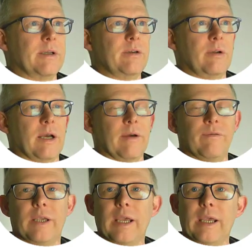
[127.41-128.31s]
you have the
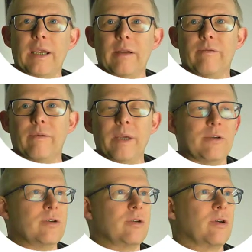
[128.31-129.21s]
key
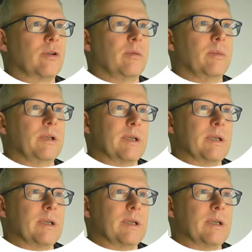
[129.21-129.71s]
information document